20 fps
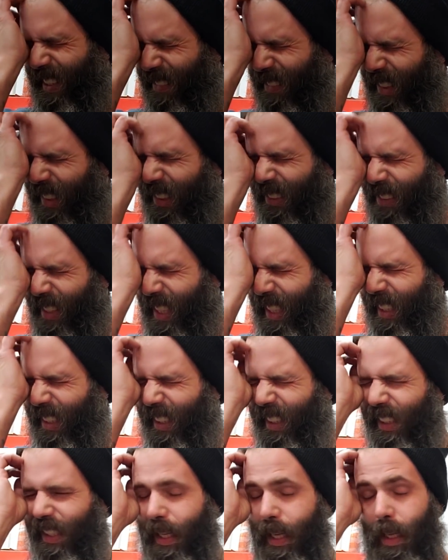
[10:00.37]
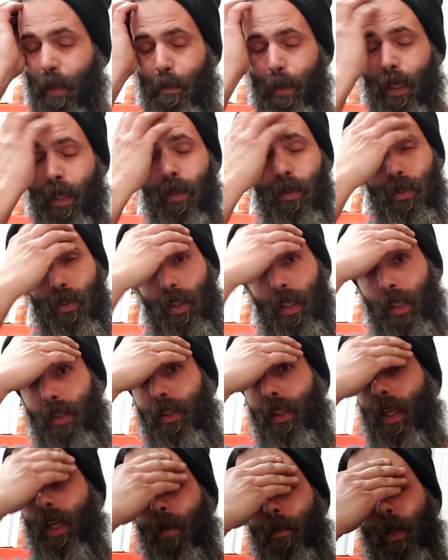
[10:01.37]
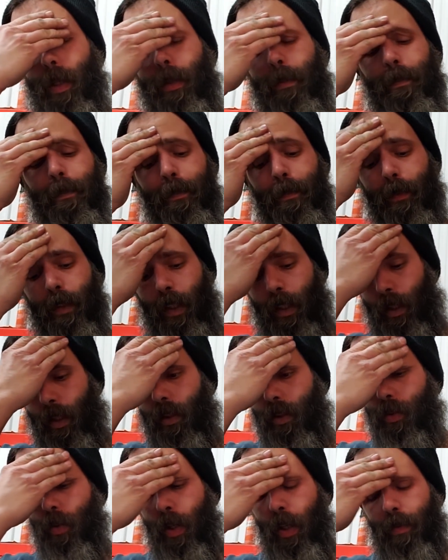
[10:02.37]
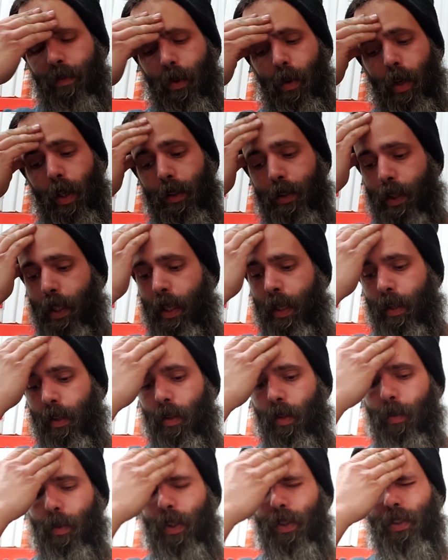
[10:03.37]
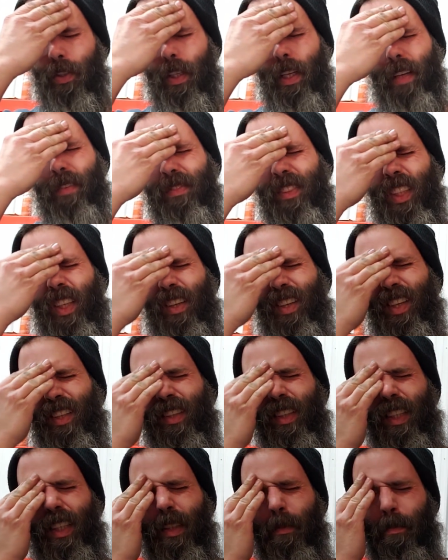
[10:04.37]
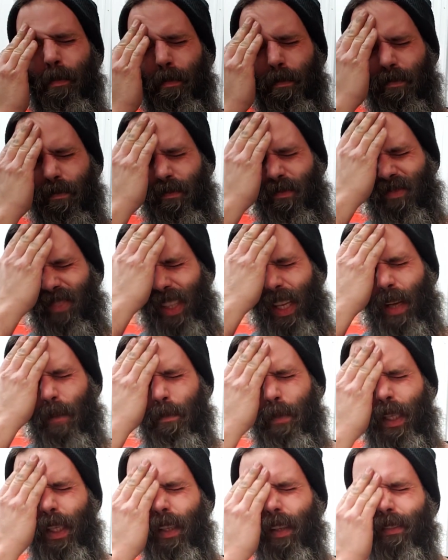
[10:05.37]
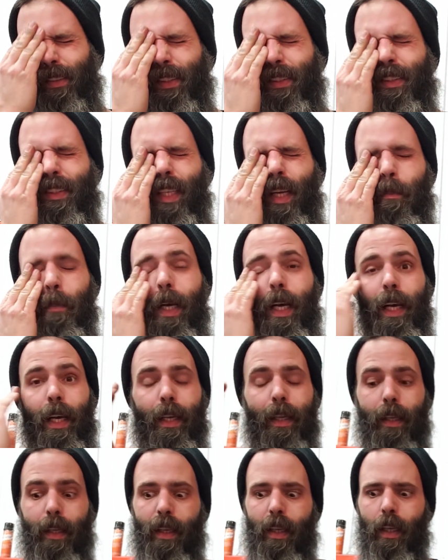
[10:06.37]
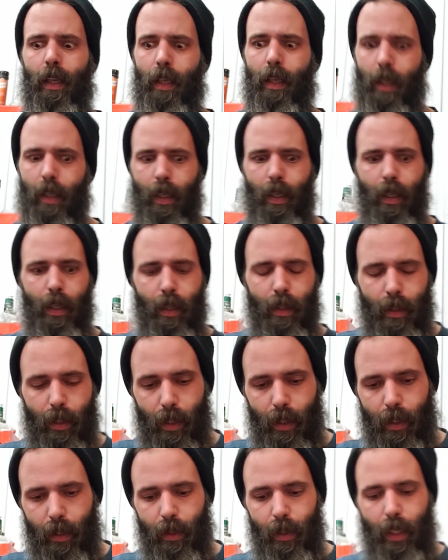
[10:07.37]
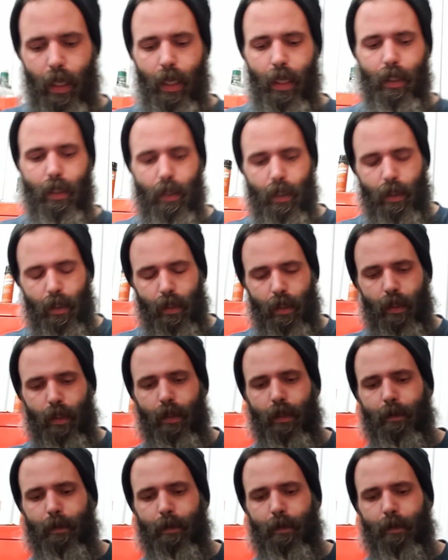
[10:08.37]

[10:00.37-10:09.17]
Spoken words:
was a regular 8-pound sledgehammer. 24-inch handle was left on the flatbed of a semi, and they landed,